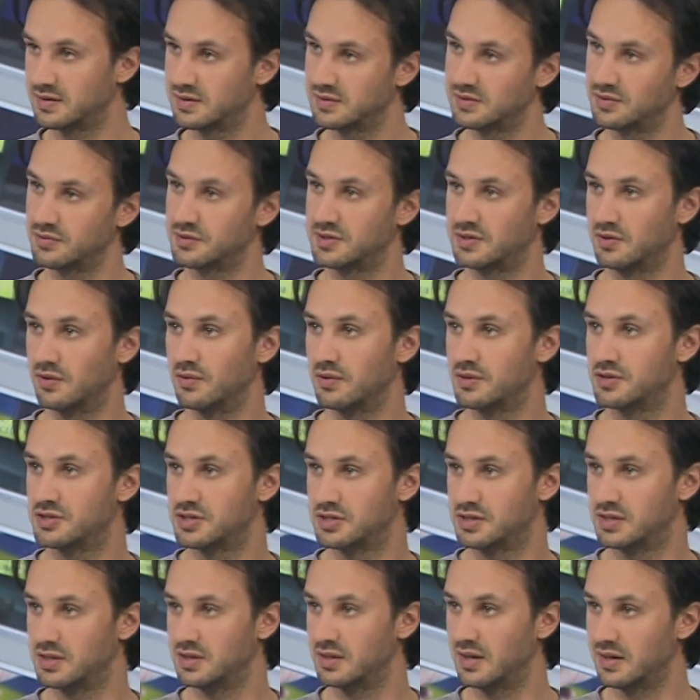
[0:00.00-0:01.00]

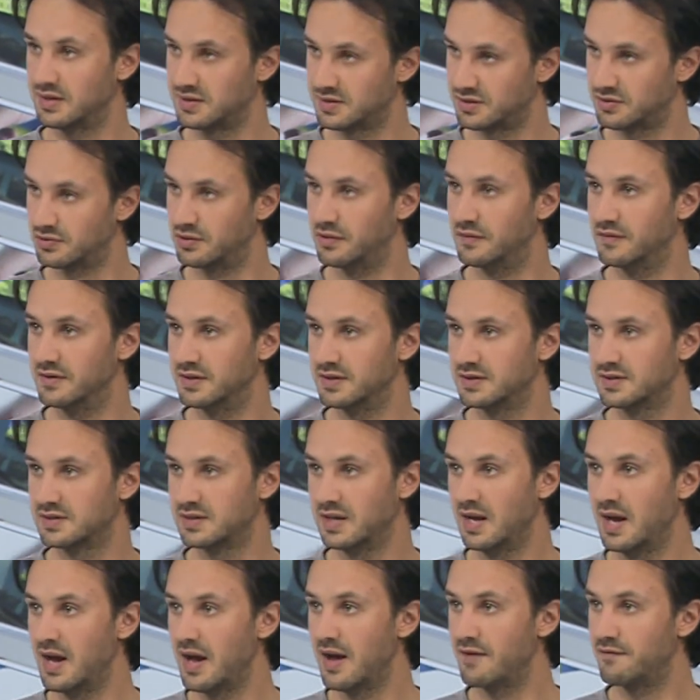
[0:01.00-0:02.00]
sociology and surveys
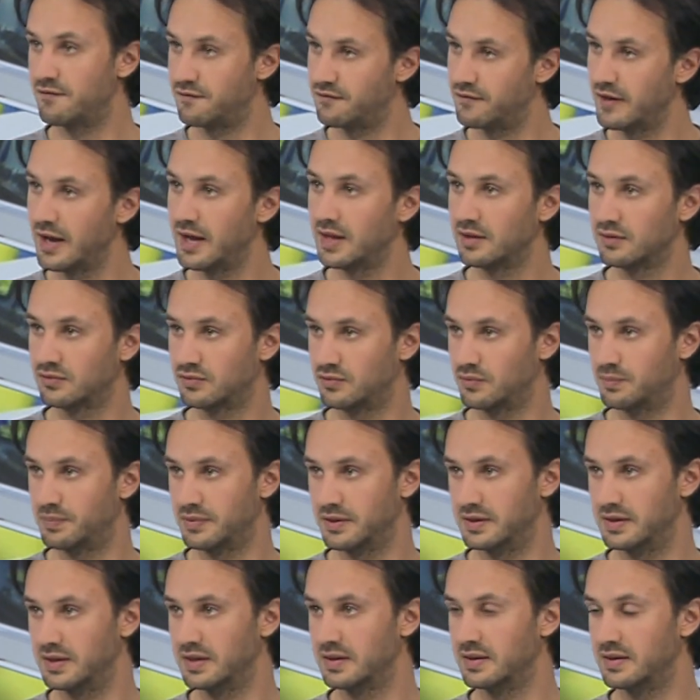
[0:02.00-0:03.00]
have failed to
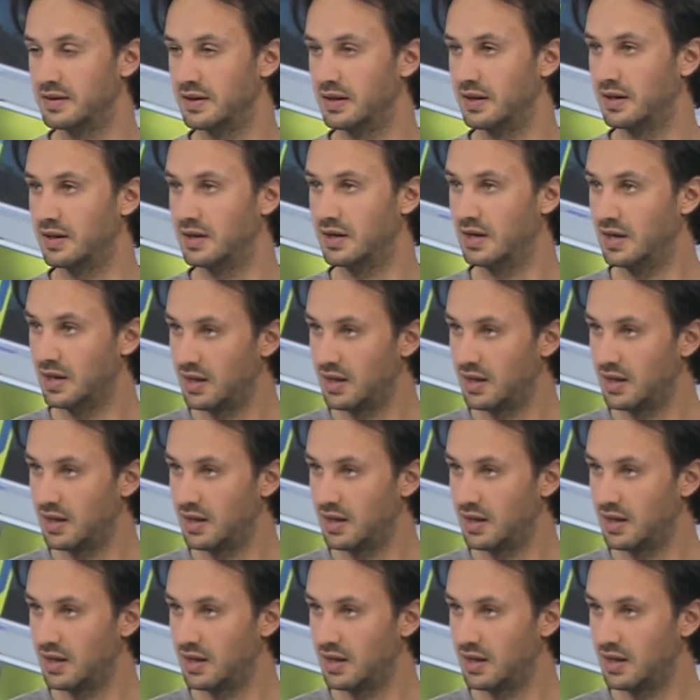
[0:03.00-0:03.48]
predict the